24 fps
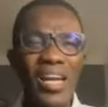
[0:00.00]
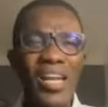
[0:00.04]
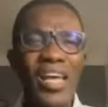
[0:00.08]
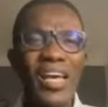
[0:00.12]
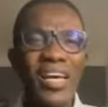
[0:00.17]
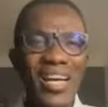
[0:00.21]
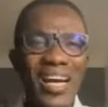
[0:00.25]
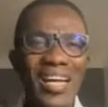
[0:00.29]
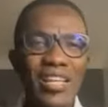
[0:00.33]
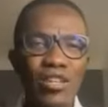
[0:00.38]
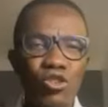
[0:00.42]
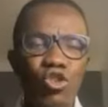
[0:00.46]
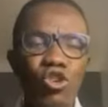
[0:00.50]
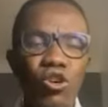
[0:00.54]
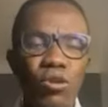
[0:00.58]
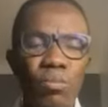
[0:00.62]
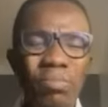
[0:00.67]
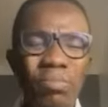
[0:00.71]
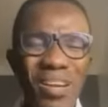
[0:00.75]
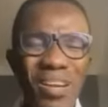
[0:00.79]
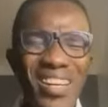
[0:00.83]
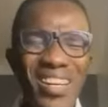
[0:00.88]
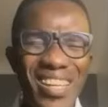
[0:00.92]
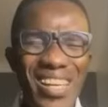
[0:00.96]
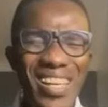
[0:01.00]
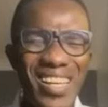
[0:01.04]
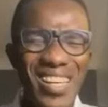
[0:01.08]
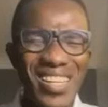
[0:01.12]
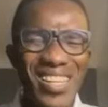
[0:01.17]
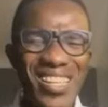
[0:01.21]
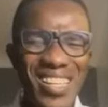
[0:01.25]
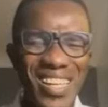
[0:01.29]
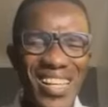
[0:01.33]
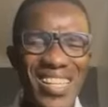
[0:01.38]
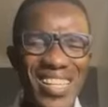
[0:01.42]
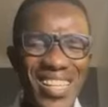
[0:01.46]
Lekato
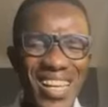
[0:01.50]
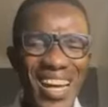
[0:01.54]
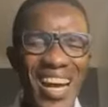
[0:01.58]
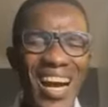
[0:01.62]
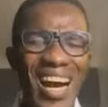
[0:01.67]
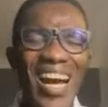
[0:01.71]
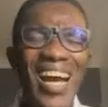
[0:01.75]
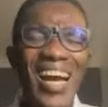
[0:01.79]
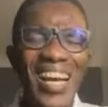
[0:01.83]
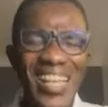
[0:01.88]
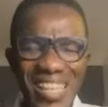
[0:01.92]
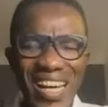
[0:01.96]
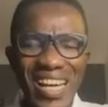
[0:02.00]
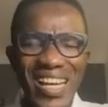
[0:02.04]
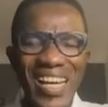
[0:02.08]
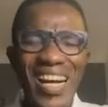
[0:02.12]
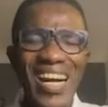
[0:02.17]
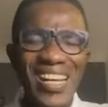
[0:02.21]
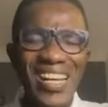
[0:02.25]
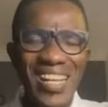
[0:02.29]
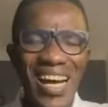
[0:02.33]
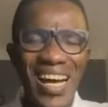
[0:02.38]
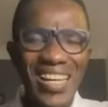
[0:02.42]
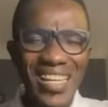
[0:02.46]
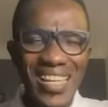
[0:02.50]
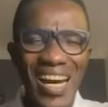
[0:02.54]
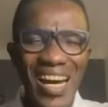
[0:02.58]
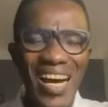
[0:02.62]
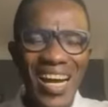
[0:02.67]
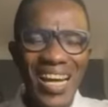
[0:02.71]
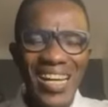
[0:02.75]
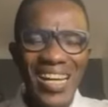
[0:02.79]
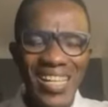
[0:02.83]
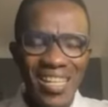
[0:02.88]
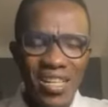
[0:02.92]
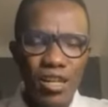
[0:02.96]
predikasheta yekaranda.
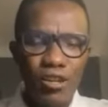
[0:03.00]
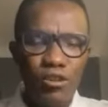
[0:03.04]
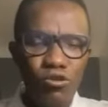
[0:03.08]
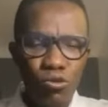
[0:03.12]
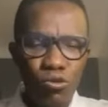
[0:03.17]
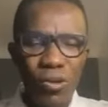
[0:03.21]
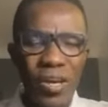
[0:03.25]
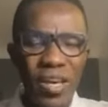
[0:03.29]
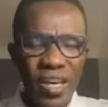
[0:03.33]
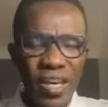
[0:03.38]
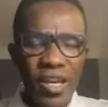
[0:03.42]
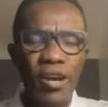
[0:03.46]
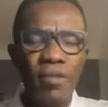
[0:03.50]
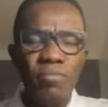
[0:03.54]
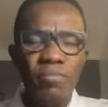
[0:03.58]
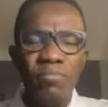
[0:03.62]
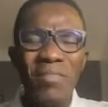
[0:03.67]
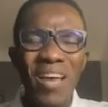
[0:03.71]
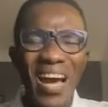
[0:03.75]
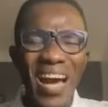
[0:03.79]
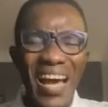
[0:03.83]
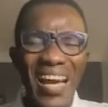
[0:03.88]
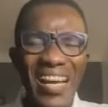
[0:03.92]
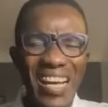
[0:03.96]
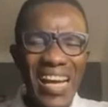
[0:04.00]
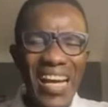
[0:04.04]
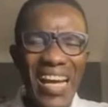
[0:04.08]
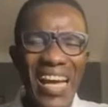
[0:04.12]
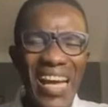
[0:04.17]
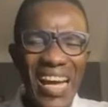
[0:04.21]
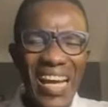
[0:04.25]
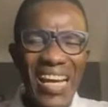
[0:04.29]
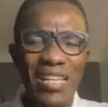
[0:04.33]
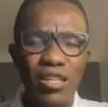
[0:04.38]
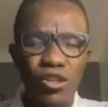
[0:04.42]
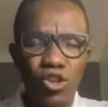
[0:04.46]
This week I
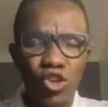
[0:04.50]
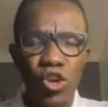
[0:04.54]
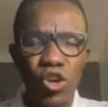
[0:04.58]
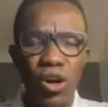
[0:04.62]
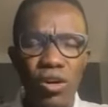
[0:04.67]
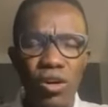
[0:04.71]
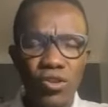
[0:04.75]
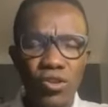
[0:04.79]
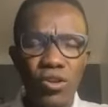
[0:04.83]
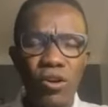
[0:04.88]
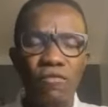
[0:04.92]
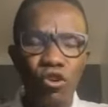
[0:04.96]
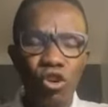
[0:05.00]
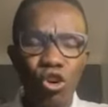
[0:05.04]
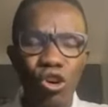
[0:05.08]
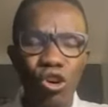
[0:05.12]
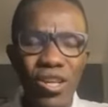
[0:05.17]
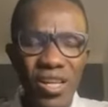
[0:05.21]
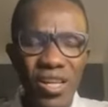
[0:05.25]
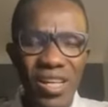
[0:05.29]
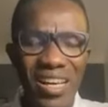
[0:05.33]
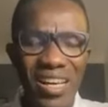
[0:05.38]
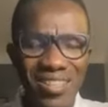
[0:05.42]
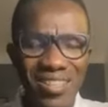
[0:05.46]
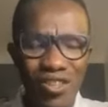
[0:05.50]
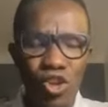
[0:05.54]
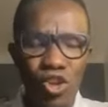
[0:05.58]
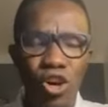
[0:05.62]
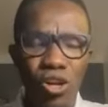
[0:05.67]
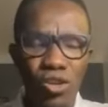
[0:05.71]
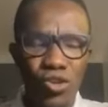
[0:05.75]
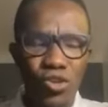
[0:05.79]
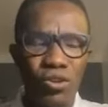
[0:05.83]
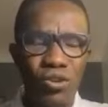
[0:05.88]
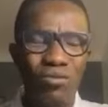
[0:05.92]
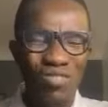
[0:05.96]
engage thoughts of holiness,
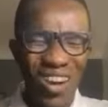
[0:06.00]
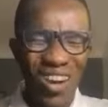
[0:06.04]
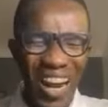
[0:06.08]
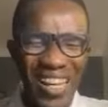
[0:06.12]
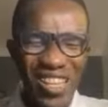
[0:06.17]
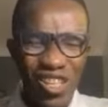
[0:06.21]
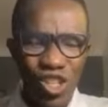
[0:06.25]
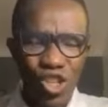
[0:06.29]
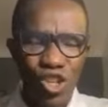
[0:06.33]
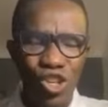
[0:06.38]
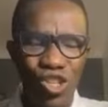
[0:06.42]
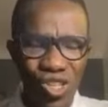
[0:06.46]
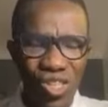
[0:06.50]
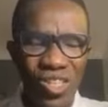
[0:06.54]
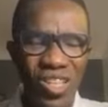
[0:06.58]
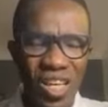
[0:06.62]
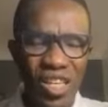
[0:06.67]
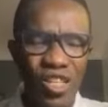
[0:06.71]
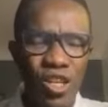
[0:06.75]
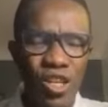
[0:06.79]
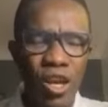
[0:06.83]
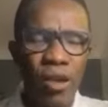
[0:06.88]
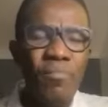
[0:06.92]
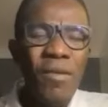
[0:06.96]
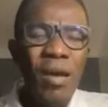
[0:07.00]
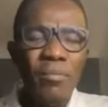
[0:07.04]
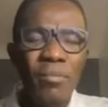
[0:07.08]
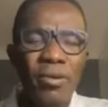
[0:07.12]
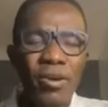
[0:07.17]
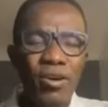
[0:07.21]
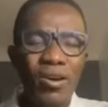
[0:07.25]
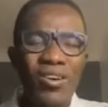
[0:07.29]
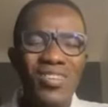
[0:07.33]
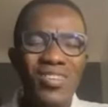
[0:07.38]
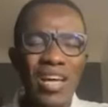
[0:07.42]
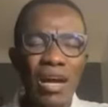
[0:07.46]
thoughts of righteousness
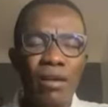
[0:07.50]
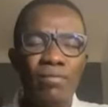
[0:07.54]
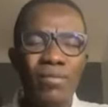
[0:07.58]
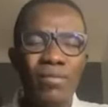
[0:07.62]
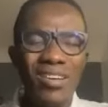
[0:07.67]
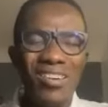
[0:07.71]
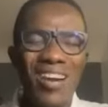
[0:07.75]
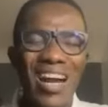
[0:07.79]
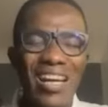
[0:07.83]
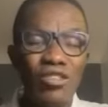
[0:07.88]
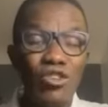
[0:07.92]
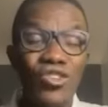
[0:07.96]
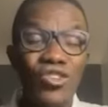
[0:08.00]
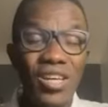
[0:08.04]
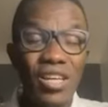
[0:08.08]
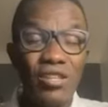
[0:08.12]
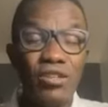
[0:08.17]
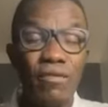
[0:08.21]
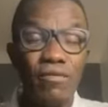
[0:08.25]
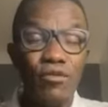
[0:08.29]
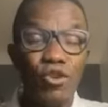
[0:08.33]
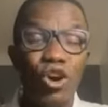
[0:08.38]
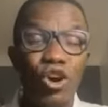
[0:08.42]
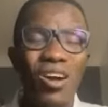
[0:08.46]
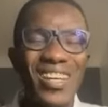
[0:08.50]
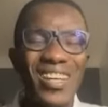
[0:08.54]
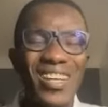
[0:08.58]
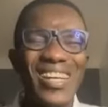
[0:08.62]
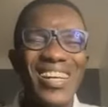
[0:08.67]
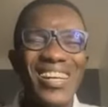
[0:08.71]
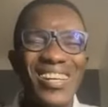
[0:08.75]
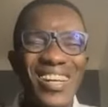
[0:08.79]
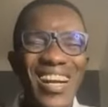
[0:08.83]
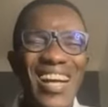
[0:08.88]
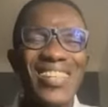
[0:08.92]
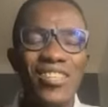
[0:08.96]
because I'm the righteousness of God God in
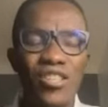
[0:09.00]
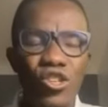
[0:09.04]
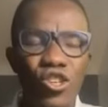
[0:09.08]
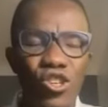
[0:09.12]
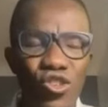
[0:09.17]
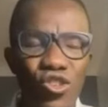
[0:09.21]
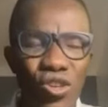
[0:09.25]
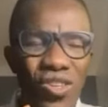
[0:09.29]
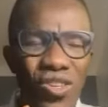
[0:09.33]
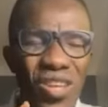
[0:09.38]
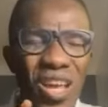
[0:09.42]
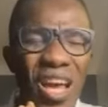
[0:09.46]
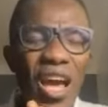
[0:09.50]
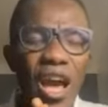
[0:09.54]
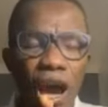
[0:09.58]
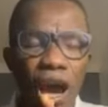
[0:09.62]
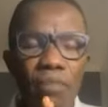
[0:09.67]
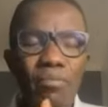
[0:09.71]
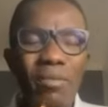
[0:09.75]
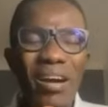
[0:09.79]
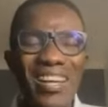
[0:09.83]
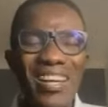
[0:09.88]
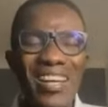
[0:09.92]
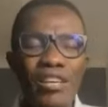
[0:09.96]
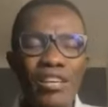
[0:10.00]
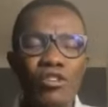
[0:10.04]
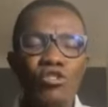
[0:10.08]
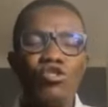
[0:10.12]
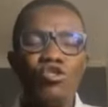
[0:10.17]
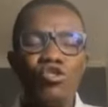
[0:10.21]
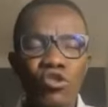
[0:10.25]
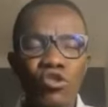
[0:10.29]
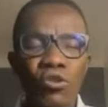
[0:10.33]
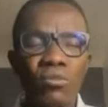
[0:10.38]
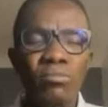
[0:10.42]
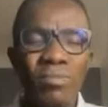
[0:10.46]
Christ Jesus. I'm an
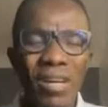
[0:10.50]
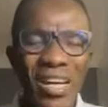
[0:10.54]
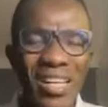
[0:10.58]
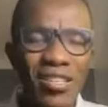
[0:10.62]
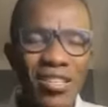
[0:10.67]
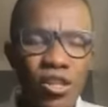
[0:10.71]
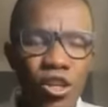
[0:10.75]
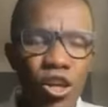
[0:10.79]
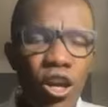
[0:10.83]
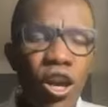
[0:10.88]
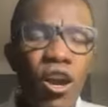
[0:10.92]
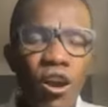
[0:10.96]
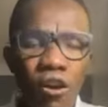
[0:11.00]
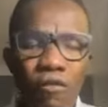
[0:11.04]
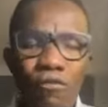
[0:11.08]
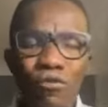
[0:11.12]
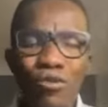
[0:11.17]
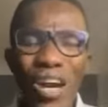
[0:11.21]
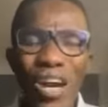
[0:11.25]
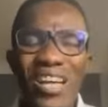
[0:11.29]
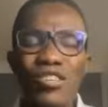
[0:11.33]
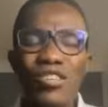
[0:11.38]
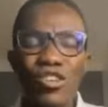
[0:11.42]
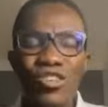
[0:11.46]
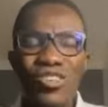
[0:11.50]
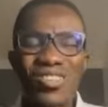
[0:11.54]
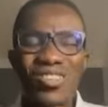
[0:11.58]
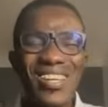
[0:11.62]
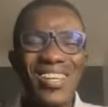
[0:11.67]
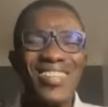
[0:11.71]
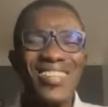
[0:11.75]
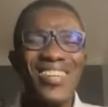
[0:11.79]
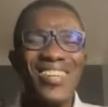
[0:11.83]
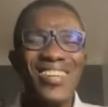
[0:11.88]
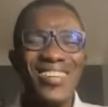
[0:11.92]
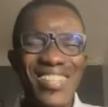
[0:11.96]
instrument of
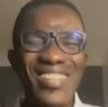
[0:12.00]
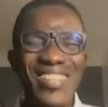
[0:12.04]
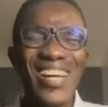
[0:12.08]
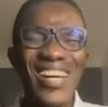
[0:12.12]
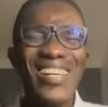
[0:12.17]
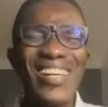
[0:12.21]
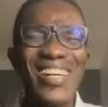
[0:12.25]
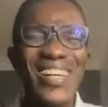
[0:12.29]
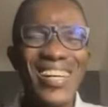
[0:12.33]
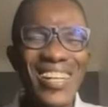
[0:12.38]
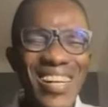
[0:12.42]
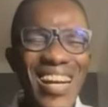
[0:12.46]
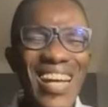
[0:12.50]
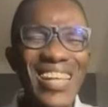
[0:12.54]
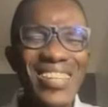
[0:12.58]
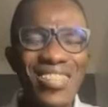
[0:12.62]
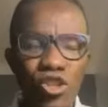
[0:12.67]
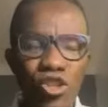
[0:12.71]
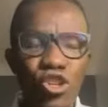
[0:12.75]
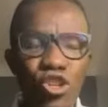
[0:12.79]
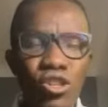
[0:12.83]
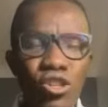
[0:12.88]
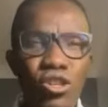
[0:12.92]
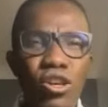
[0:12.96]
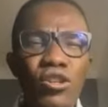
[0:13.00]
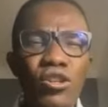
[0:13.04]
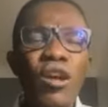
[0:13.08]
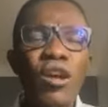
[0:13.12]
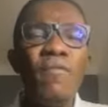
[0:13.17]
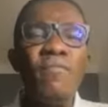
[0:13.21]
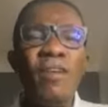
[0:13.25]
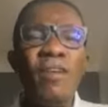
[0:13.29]
righteousness created in Christ Jesus